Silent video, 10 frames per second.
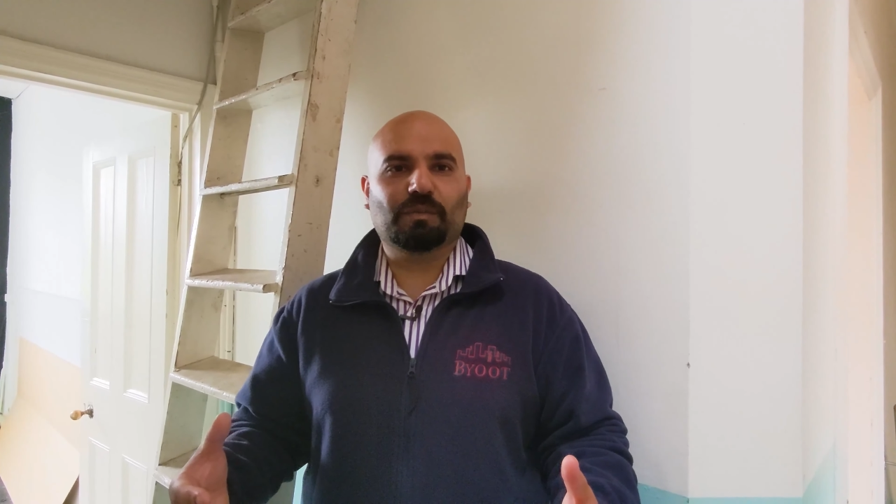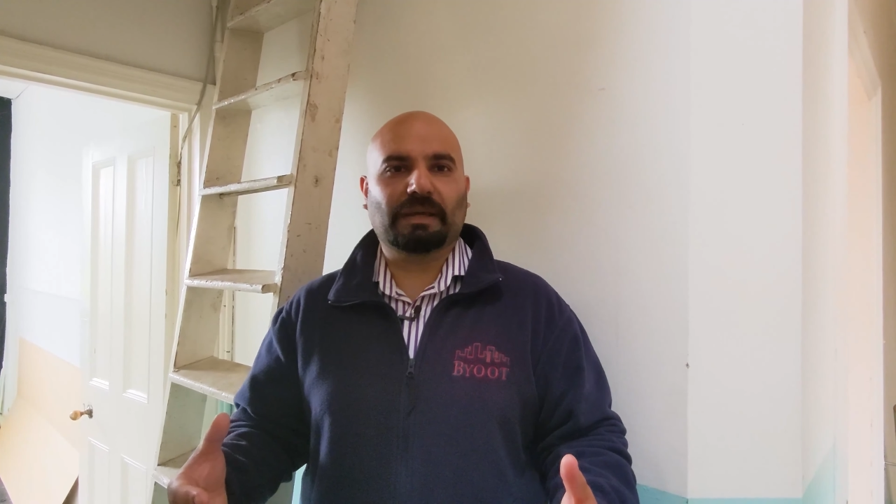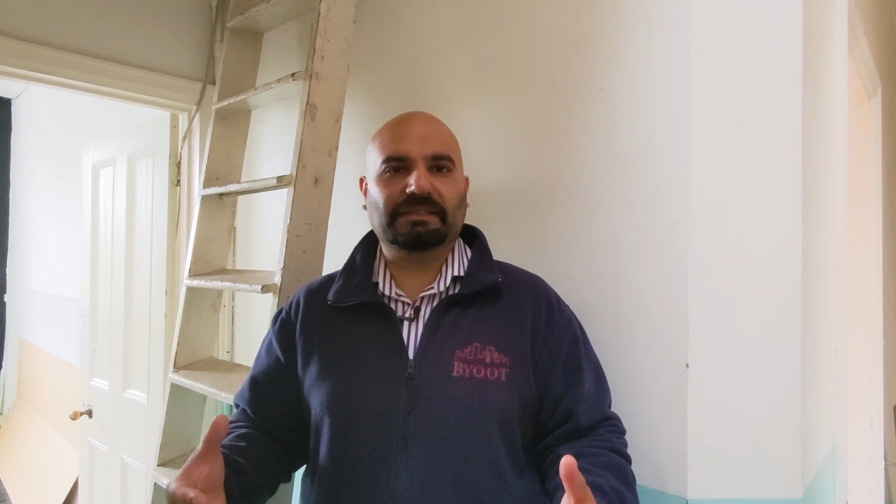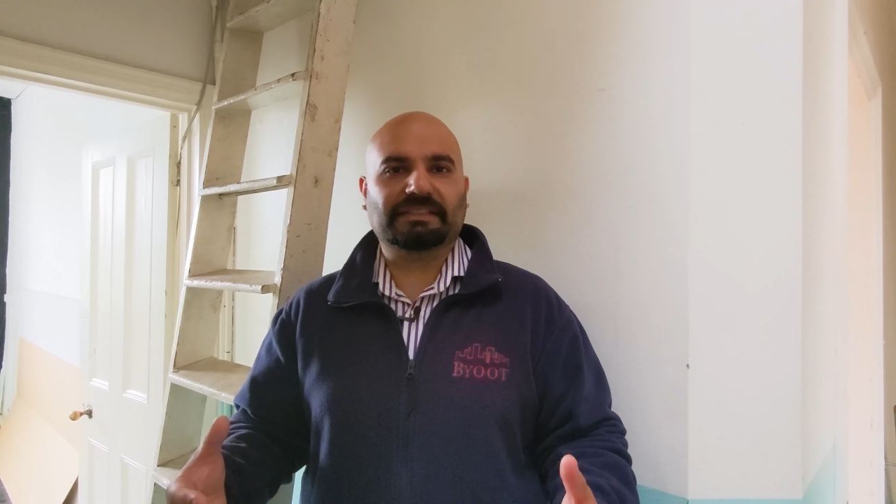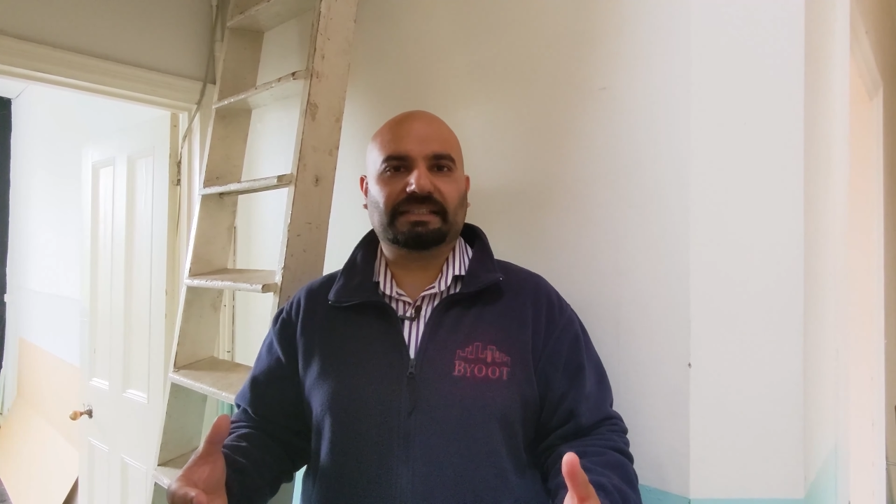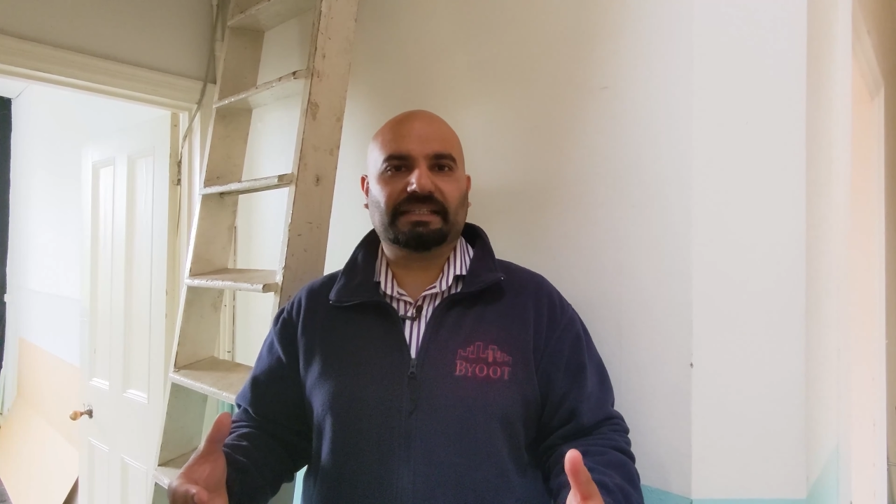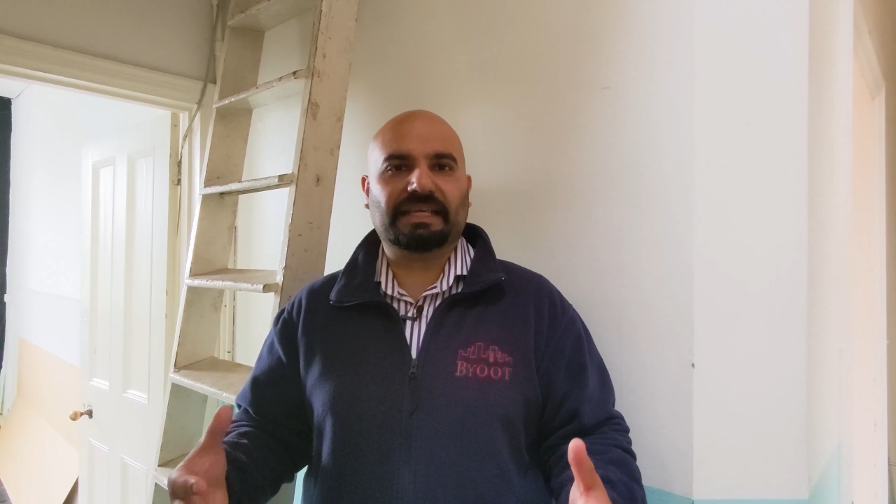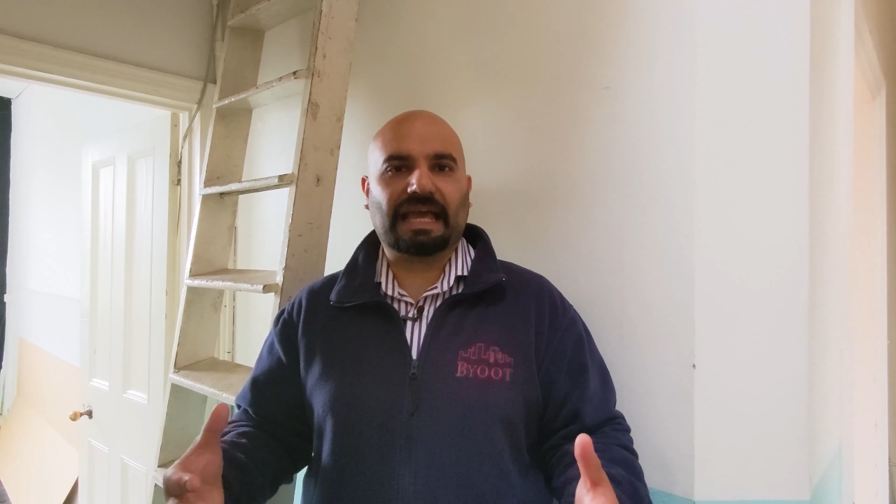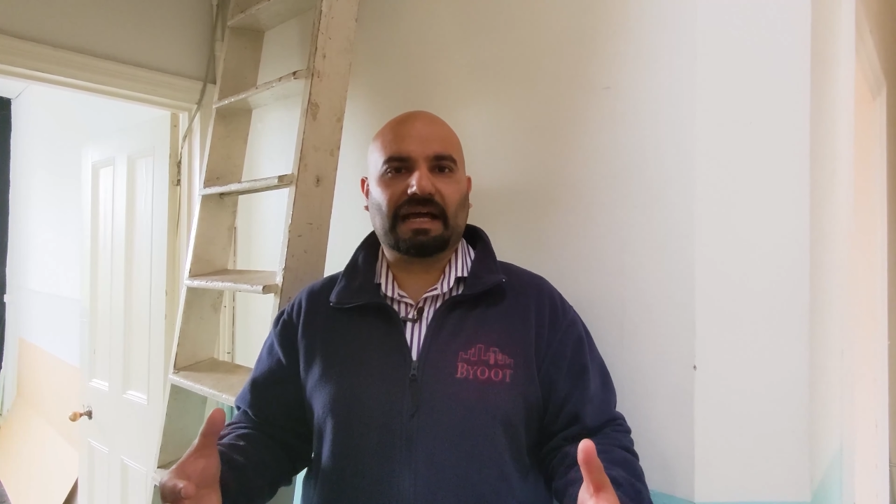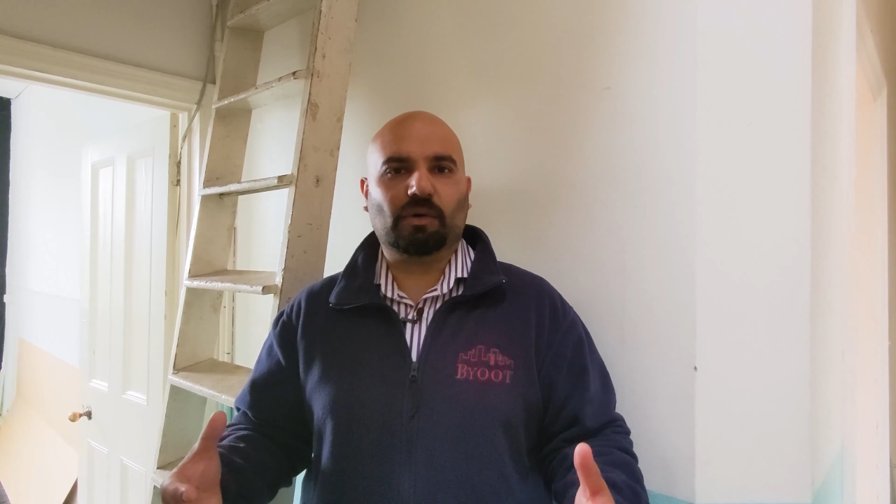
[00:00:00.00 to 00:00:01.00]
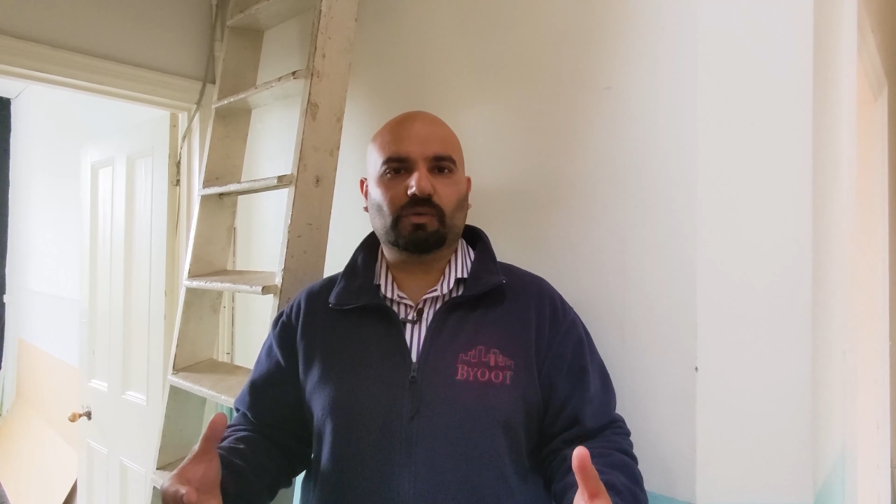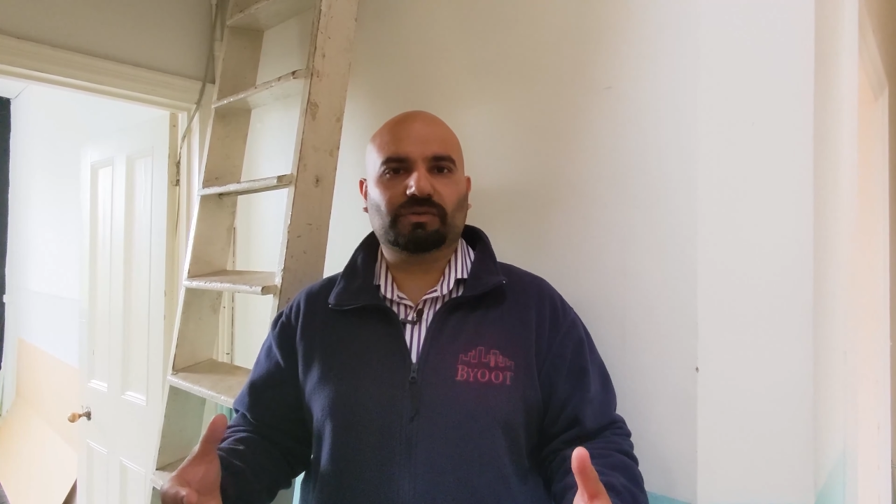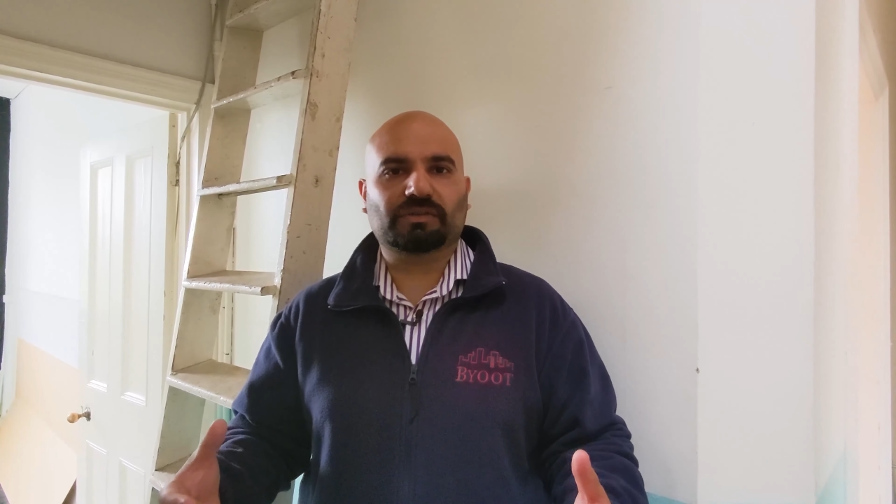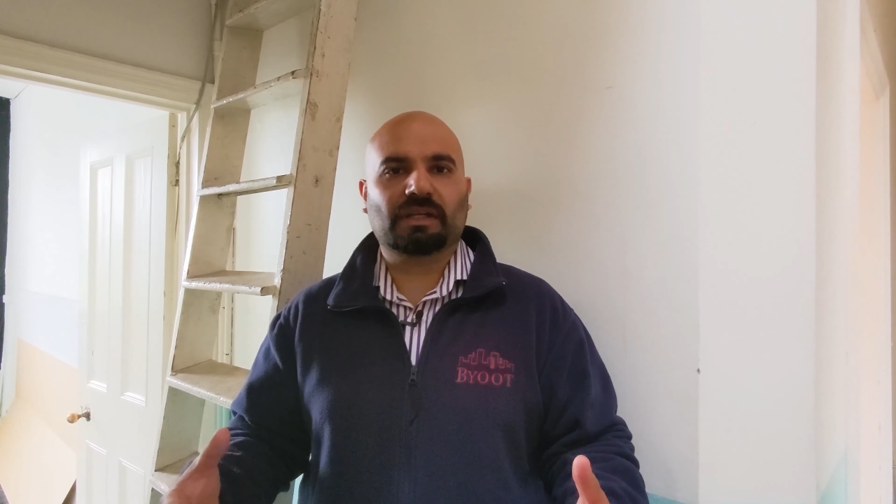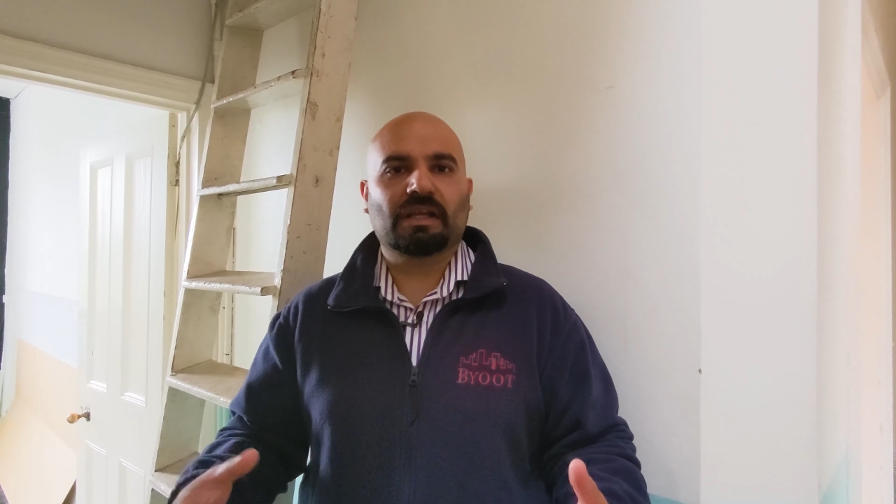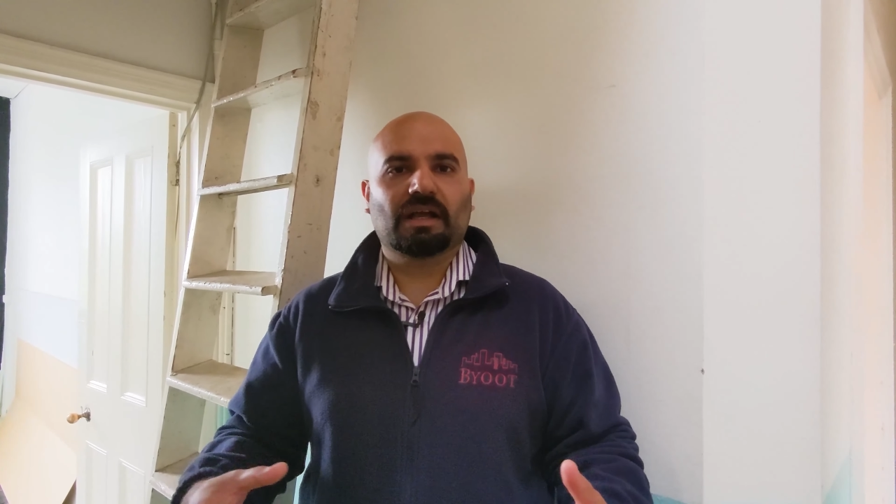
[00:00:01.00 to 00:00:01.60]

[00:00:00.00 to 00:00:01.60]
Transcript: basically house